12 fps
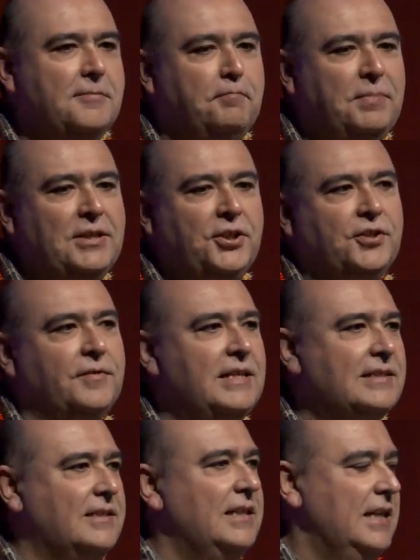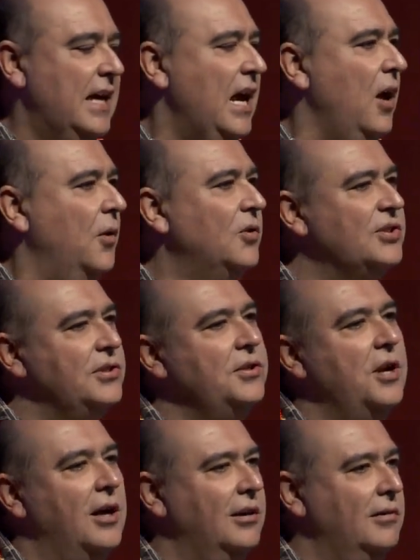and Pinterest, those are
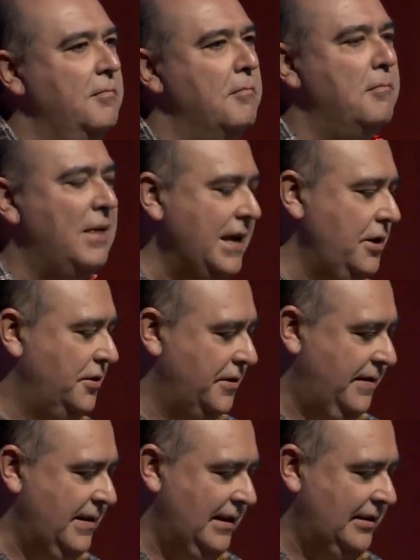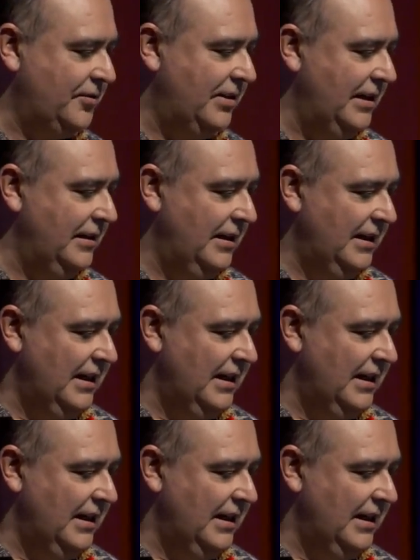not minor things, right?